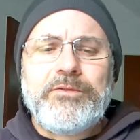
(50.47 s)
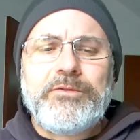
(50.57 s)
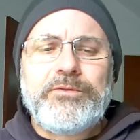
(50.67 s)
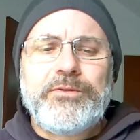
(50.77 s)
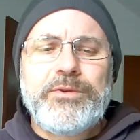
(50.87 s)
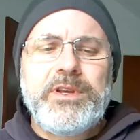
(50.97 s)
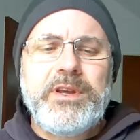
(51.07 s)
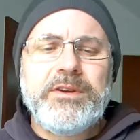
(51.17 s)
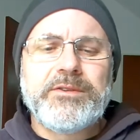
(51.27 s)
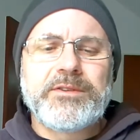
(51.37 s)
For
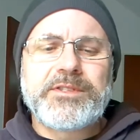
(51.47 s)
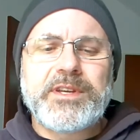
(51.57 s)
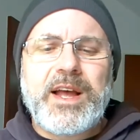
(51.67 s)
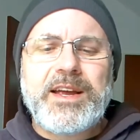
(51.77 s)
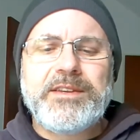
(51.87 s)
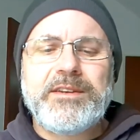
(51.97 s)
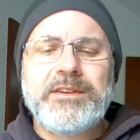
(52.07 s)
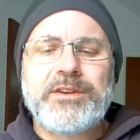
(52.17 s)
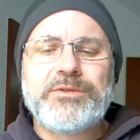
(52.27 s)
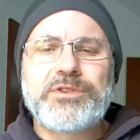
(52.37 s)
years, I
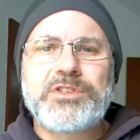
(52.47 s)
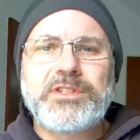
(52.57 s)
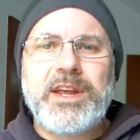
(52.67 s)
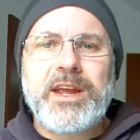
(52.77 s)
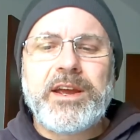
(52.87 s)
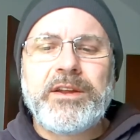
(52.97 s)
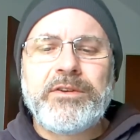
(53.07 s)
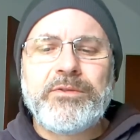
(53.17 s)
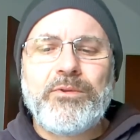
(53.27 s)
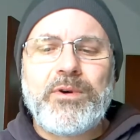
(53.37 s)
didn't
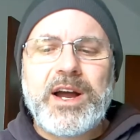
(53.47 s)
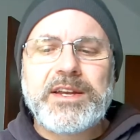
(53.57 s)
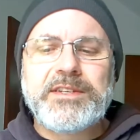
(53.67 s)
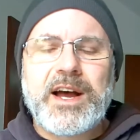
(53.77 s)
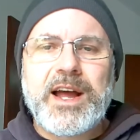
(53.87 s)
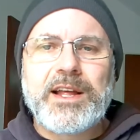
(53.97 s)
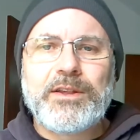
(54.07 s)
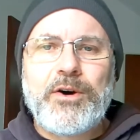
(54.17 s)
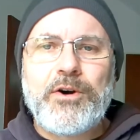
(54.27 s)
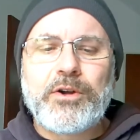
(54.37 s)
understand why
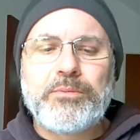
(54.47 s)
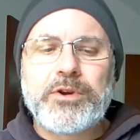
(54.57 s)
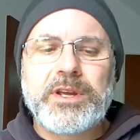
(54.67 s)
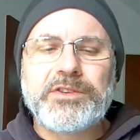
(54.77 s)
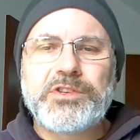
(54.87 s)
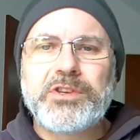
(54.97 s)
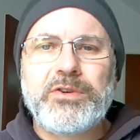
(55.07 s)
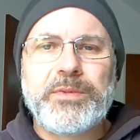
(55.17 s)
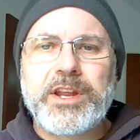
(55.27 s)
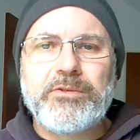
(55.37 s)
dialogue brings
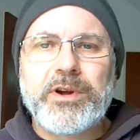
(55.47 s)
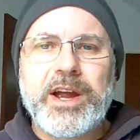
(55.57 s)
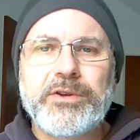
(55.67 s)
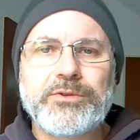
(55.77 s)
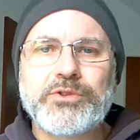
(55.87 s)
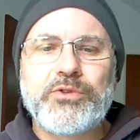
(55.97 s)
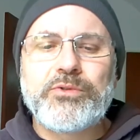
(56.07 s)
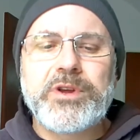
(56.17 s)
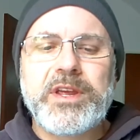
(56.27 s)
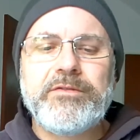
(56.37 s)
so many writers
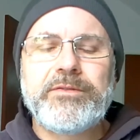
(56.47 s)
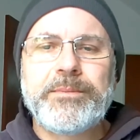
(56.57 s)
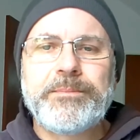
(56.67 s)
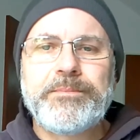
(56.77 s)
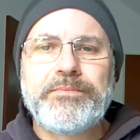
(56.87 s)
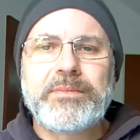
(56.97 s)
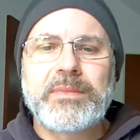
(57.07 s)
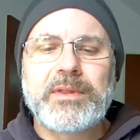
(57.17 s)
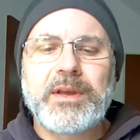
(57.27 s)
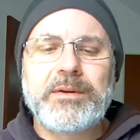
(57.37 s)
grief.
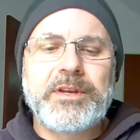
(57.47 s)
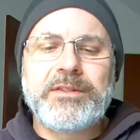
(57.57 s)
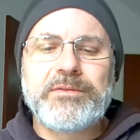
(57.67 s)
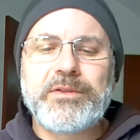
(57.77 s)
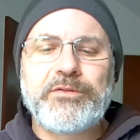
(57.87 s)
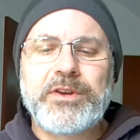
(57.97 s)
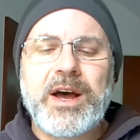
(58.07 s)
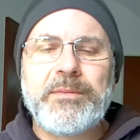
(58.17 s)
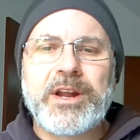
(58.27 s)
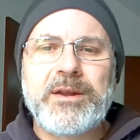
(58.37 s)
I mean, the
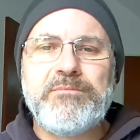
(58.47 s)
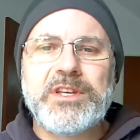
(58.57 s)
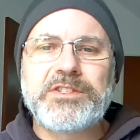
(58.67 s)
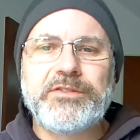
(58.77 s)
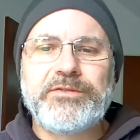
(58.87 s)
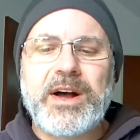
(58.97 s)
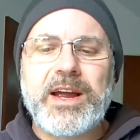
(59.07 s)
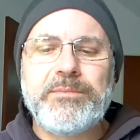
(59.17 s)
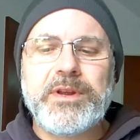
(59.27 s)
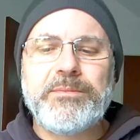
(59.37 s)
phenomenon
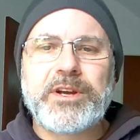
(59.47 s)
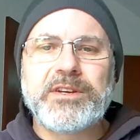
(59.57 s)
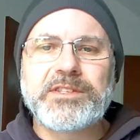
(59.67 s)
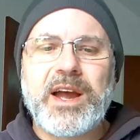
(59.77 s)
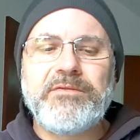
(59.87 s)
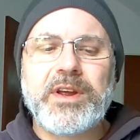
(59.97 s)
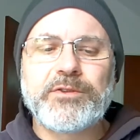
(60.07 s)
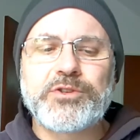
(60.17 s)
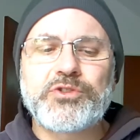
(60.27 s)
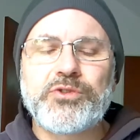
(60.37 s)
mystified me because I've
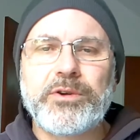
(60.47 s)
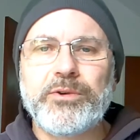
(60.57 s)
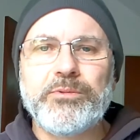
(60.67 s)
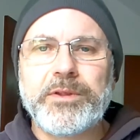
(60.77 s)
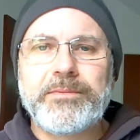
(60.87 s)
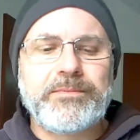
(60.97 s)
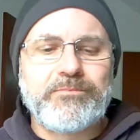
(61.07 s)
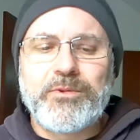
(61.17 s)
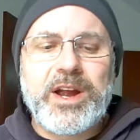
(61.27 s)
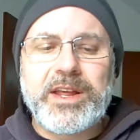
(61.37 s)
never struggled with
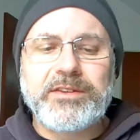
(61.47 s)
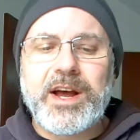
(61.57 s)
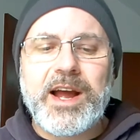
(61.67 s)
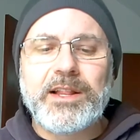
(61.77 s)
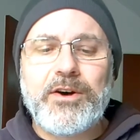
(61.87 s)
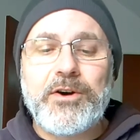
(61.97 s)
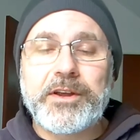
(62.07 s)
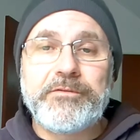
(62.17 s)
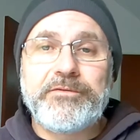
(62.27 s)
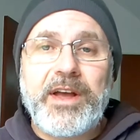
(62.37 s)
writing
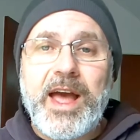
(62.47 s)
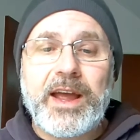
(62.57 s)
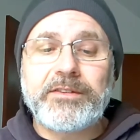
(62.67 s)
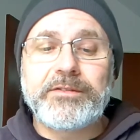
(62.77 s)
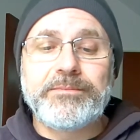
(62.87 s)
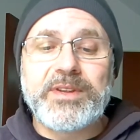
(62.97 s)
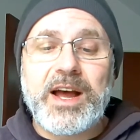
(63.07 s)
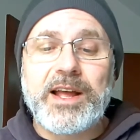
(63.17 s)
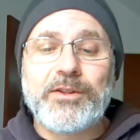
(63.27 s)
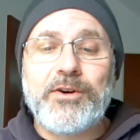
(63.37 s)
dialogue. In fact,
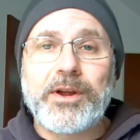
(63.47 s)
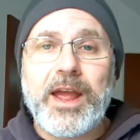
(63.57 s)
dialogue